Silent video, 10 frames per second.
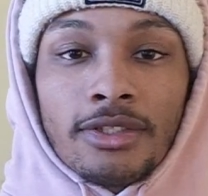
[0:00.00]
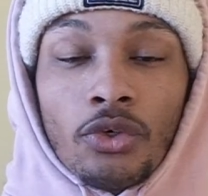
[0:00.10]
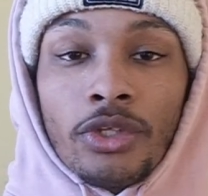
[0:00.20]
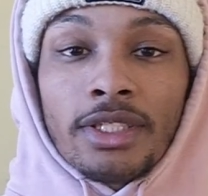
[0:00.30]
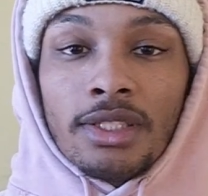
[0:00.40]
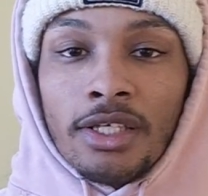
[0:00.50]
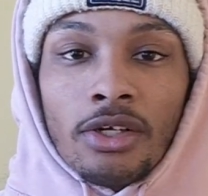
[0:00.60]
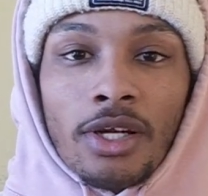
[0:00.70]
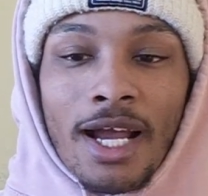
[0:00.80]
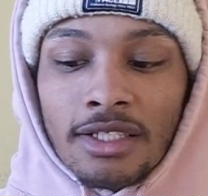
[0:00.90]
So this
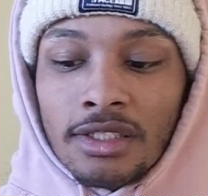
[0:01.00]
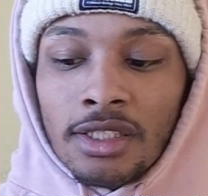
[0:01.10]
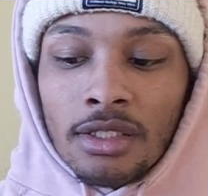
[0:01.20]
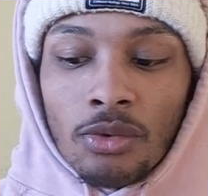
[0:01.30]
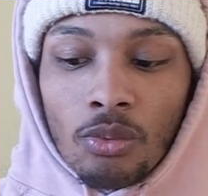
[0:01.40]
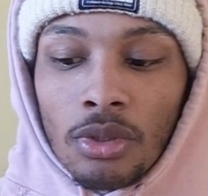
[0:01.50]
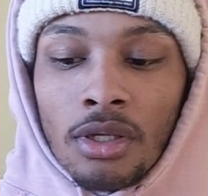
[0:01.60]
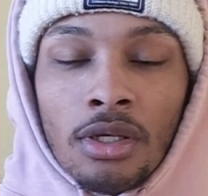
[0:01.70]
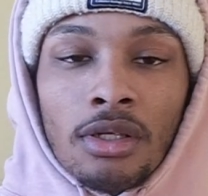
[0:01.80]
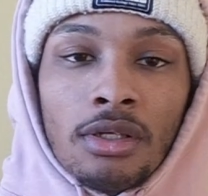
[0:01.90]
leader, actually,
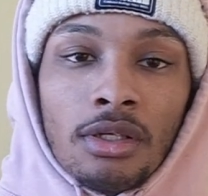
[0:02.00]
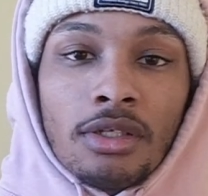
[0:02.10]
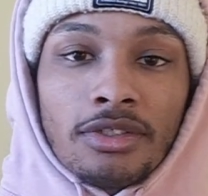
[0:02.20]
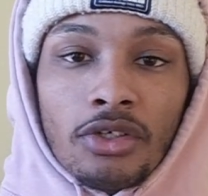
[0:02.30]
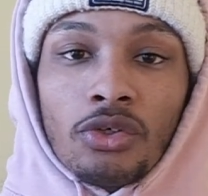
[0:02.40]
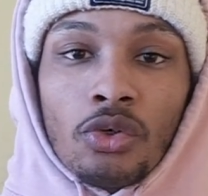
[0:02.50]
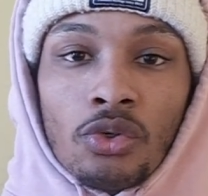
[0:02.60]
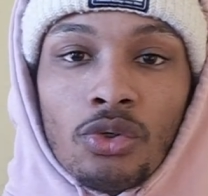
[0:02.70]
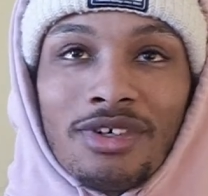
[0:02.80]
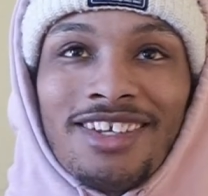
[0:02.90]
Son
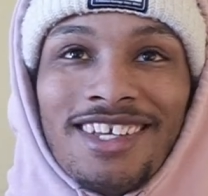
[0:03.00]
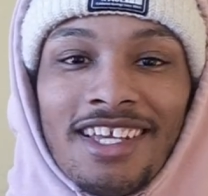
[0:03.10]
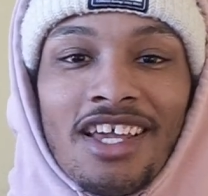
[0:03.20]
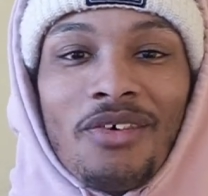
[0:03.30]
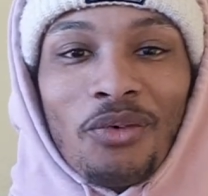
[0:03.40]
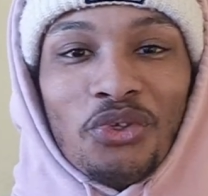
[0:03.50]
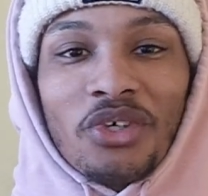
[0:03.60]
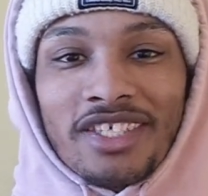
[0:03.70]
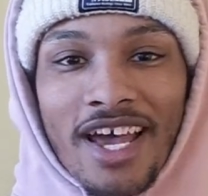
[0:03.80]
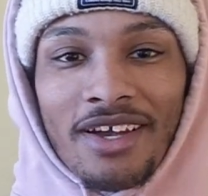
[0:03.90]
Goku, when
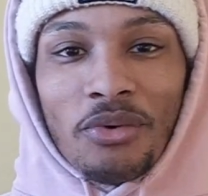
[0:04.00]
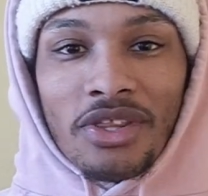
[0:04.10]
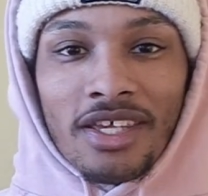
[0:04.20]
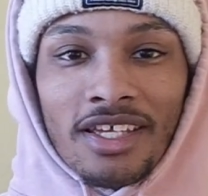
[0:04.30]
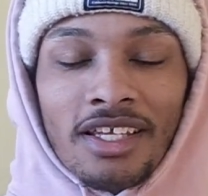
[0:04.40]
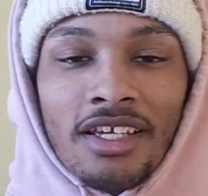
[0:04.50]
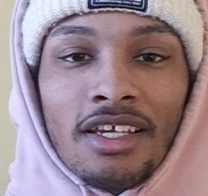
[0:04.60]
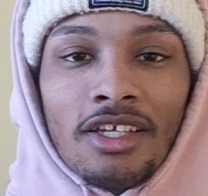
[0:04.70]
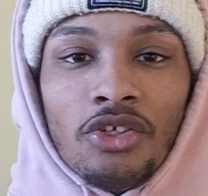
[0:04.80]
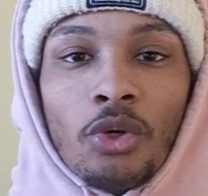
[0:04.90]
you attack with it,
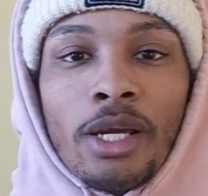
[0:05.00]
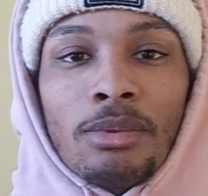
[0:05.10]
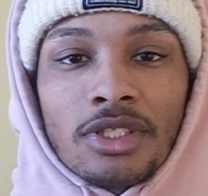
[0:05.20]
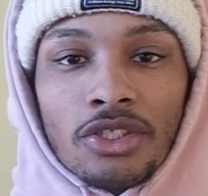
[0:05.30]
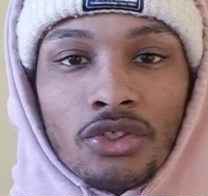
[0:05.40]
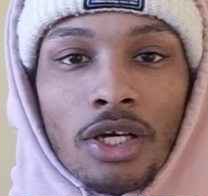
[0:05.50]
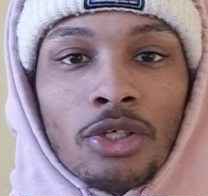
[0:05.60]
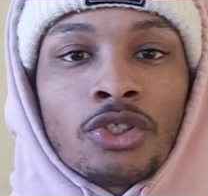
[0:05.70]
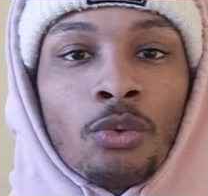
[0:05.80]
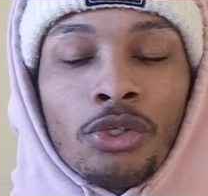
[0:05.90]
you're able to
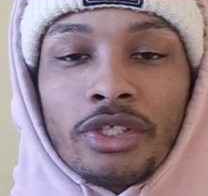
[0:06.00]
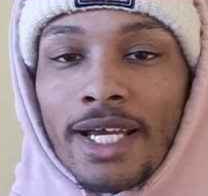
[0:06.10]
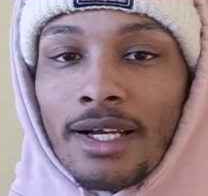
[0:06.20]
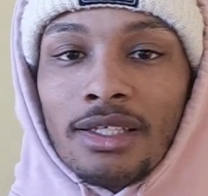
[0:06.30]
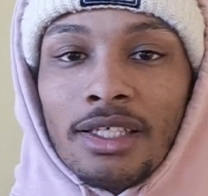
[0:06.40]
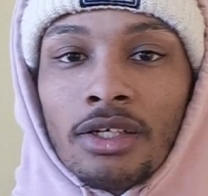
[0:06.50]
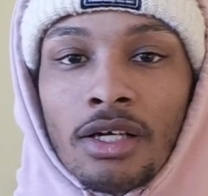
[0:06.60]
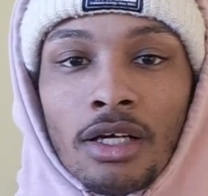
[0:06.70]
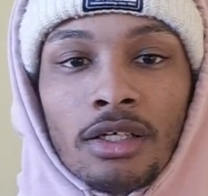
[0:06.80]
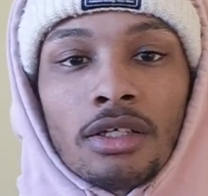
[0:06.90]
draw. So when you attack a leader
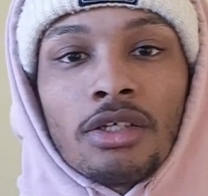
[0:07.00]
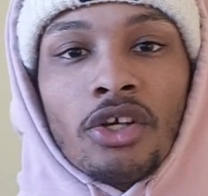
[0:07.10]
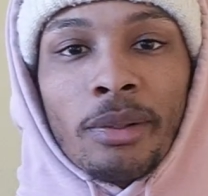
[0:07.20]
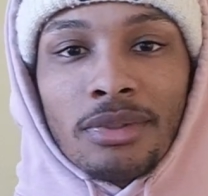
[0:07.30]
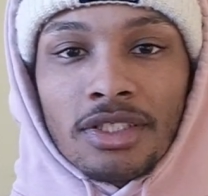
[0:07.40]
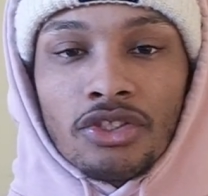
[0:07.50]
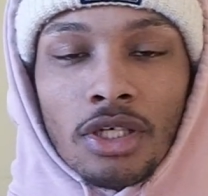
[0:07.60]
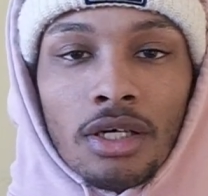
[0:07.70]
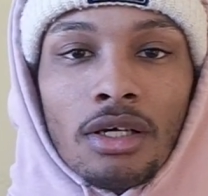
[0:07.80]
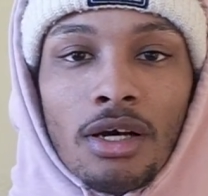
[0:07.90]
card, you're able to
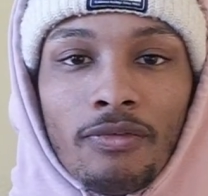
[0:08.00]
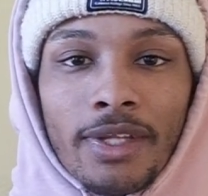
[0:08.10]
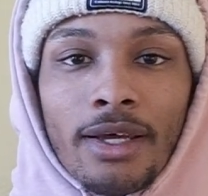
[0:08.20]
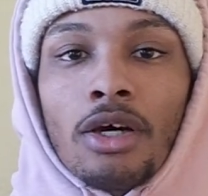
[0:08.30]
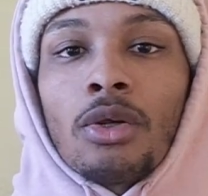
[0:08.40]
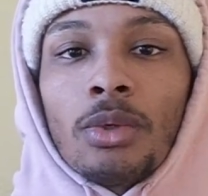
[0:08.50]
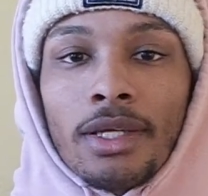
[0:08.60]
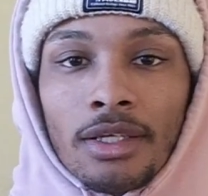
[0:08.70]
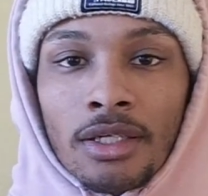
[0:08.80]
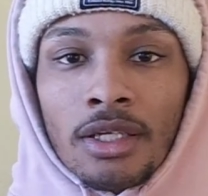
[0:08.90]
draw off of that
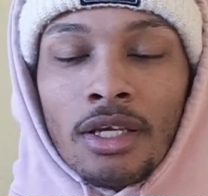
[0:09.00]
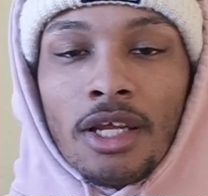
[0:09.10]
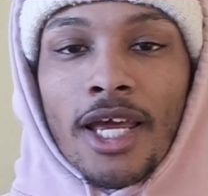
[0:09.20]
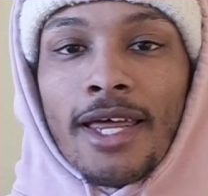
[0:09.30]
unawaken.